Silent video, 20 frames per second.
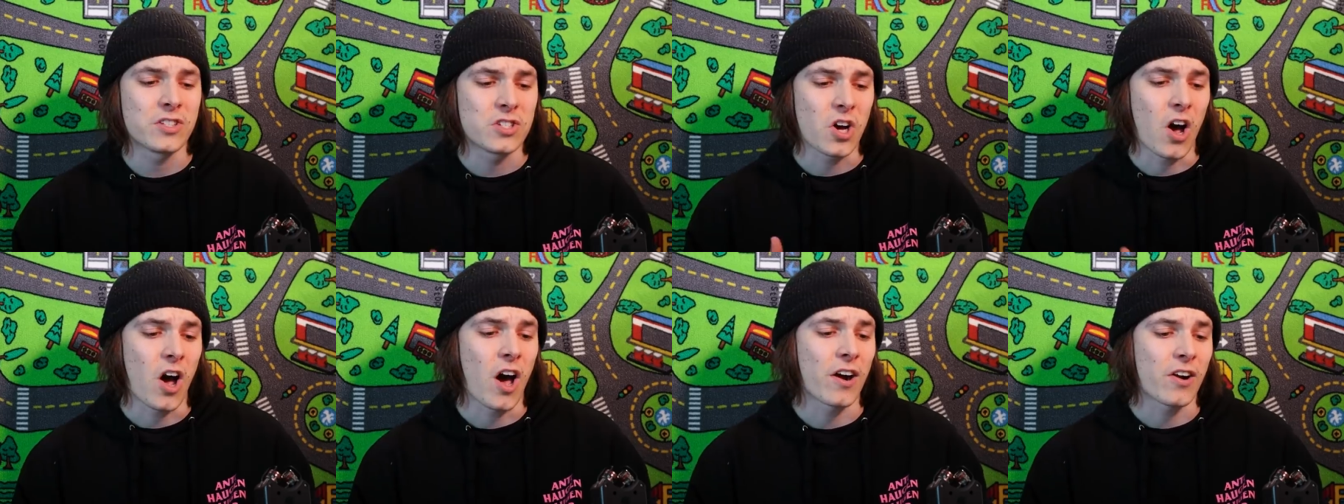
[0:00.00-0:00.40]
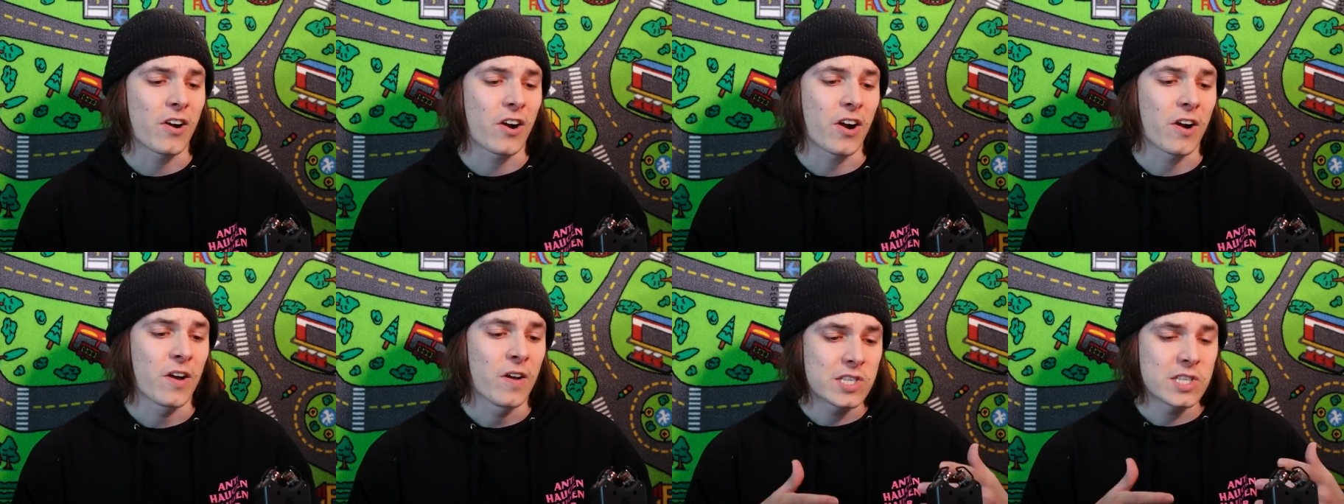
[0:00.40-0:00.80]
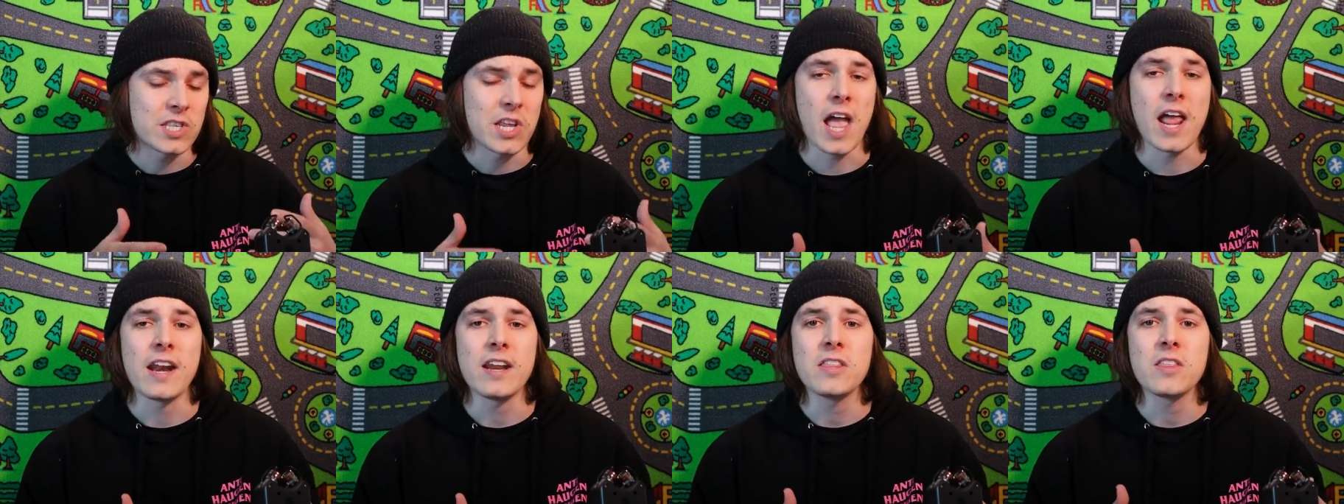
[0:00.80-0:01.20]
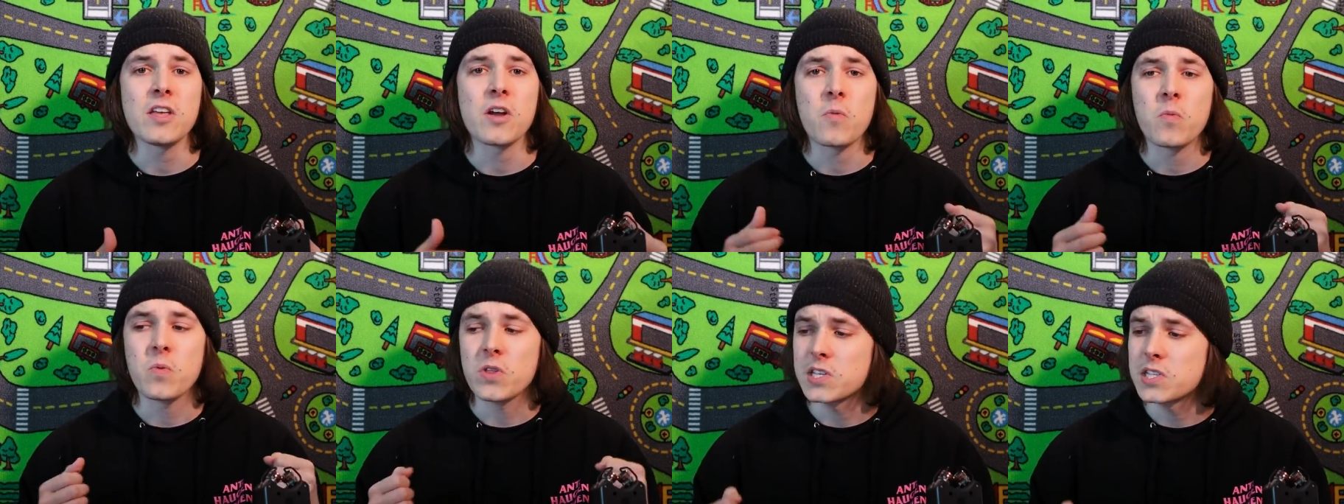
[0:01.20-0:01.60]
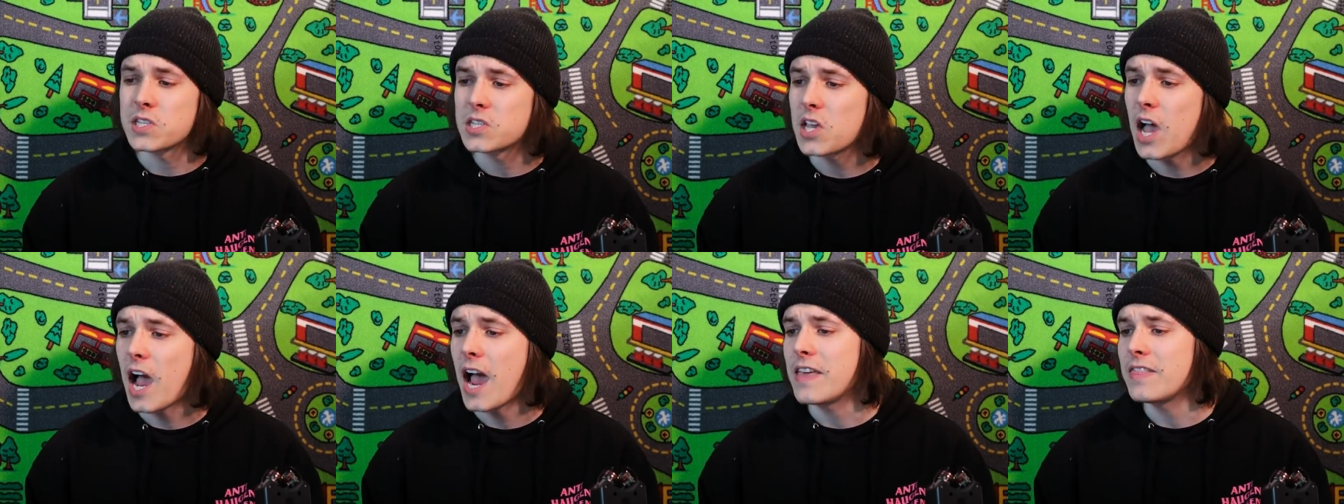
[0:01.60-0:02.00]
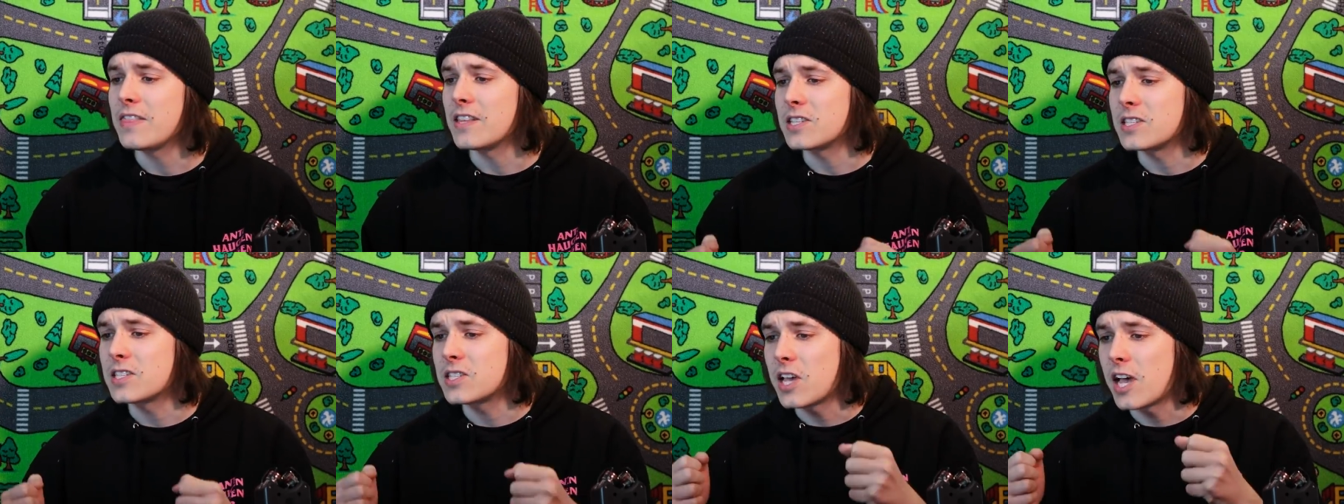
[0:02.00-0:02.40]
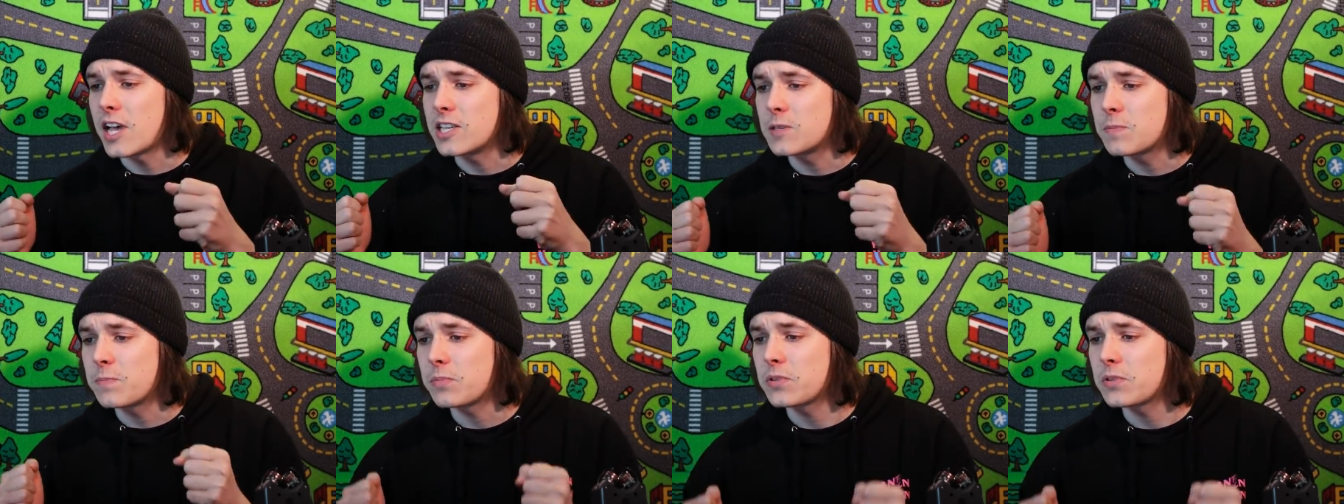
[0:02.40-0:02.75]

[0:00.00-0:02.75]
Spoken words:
daughter standing there with a sign that says,